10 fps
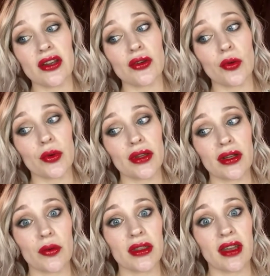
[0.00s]
and you don't
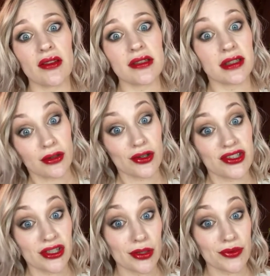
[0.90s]
really know what the hell
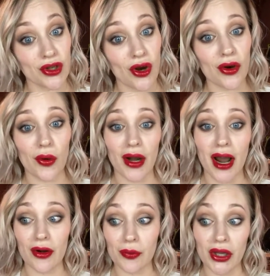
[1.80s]
serums are or
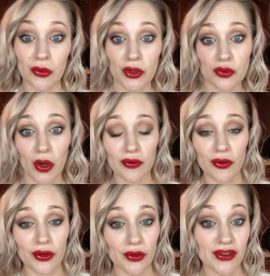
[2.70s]
how to pick which one
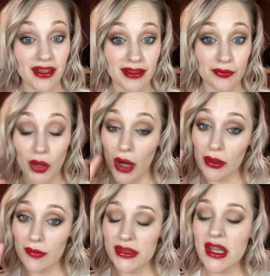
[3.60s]
for your skin
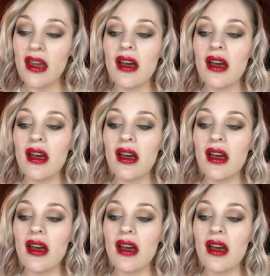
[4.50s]
problems,